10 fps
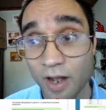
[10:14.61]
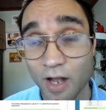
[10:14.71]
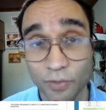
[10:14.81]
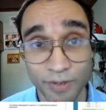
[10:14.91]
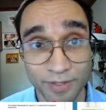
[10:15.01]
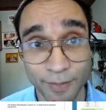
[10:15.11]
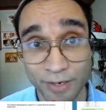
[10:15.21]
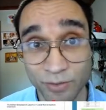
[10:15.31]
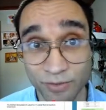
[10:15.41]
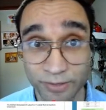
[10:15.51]
Otherwise, the
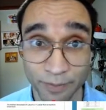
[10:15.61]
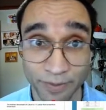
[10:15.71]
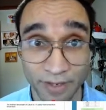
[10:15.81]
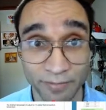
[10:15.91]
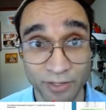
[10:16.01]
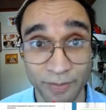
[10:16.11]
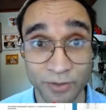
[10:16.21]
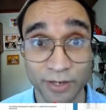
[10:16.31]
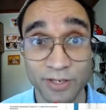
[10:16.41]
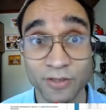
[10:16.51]
pages will disappear every time you
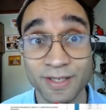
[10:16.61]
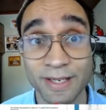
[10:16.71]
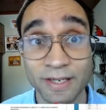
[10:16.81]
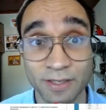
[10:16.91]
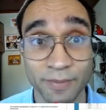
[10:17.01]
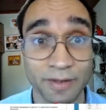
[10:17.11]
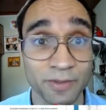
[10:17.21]
try to delete something.